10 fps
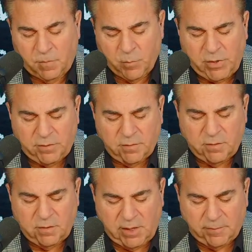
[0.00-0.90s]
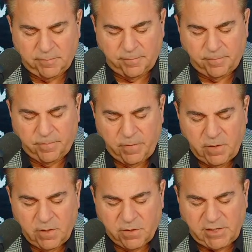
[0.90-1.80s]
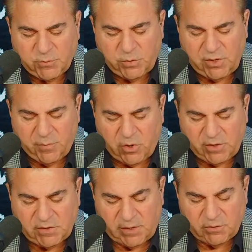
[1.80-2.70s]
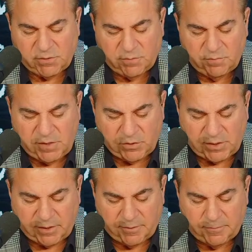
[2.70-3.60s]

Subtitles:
But yeah, that's what the MRI sounds like.